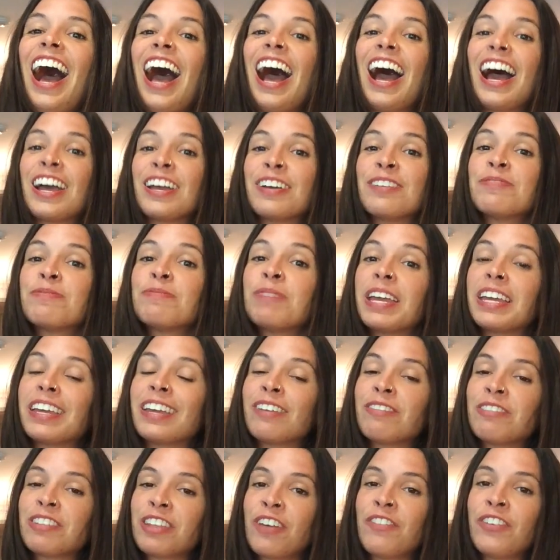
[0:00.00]
I'm
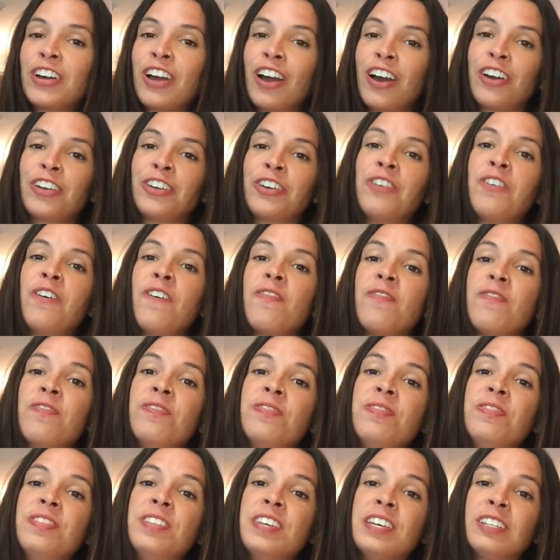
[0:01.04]
making it with avocado.
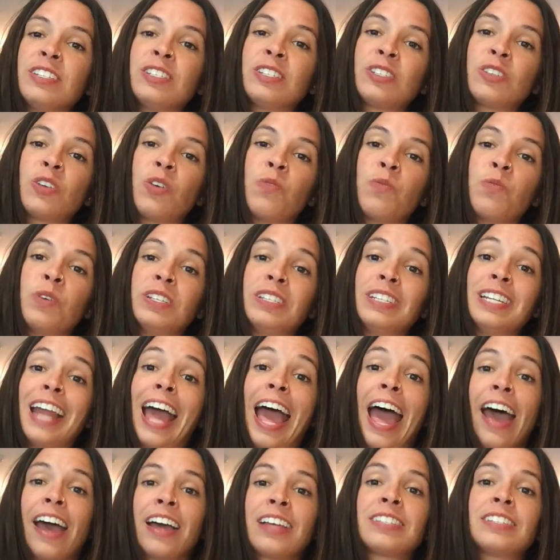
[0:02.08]
This was an
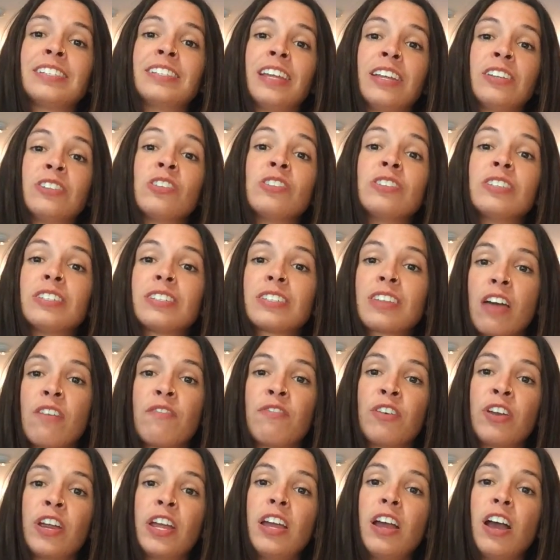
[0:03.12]
accidental
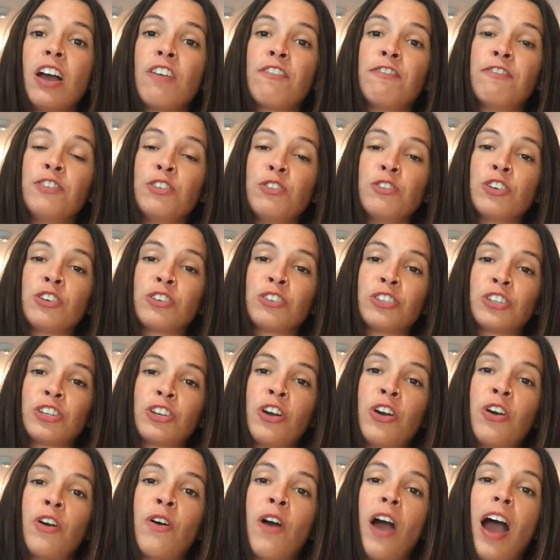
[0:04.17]
discovery. A few years
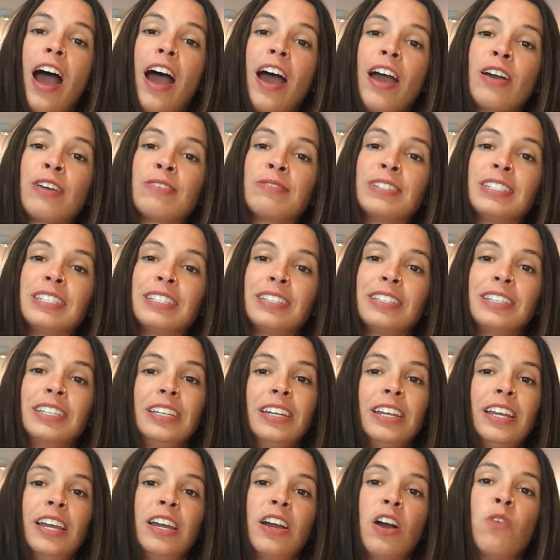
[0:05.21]
ago, I was
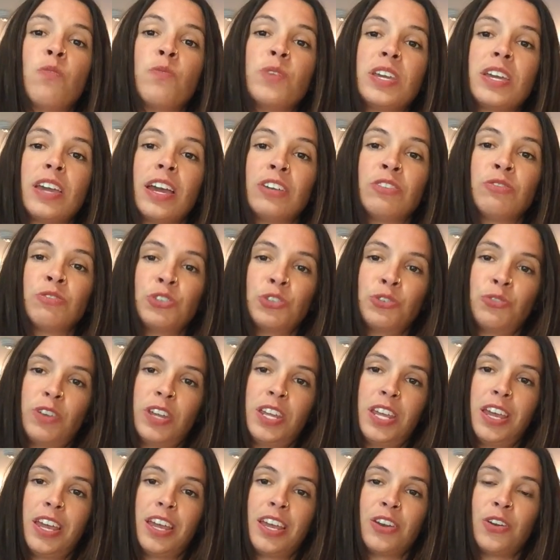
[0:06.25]
leading a weekend
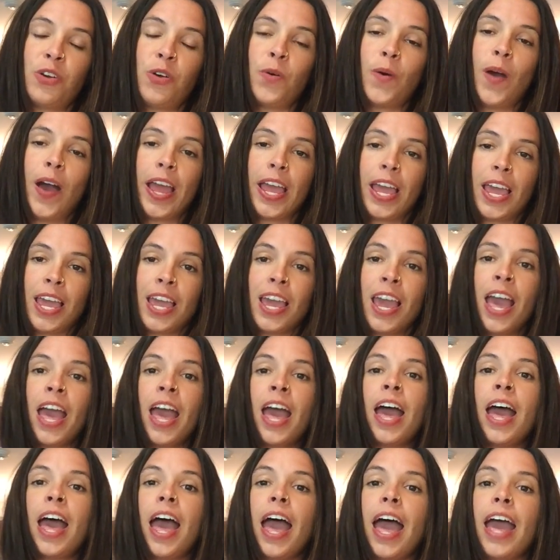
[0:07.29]
retreat in Hawaii
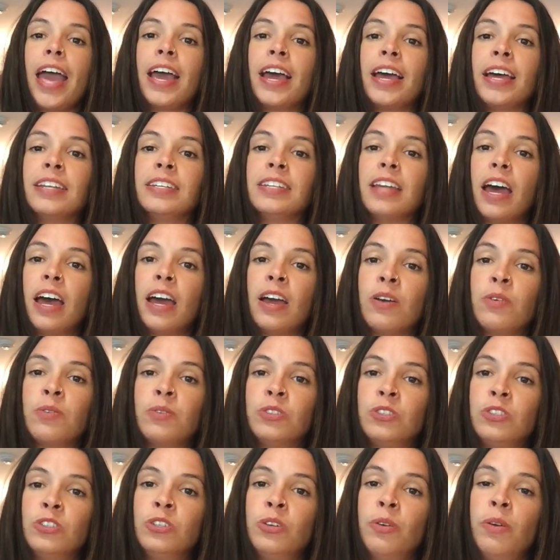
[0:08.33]
and I
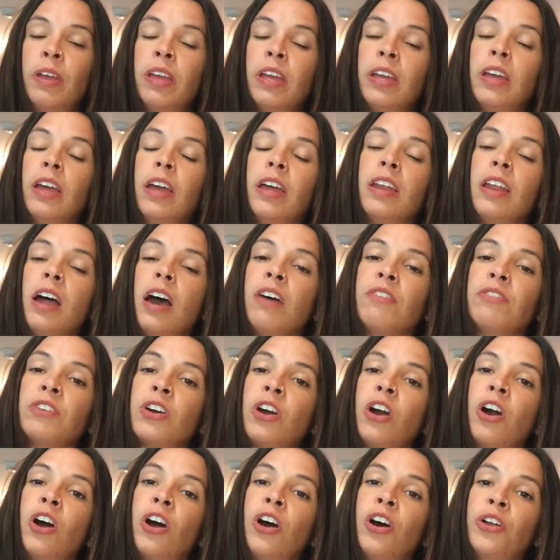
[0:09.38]
was doing an
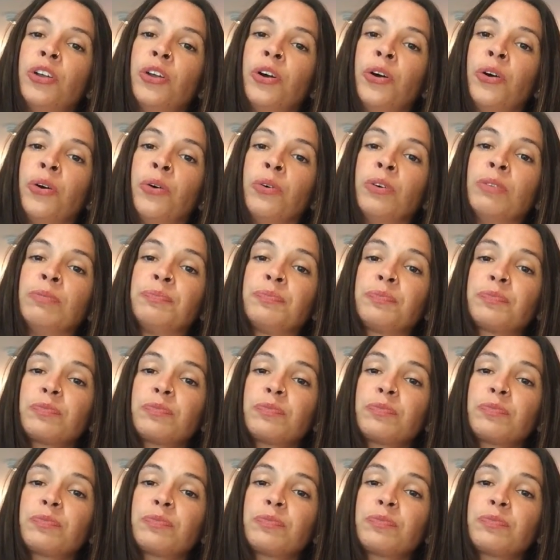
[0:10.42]
avocado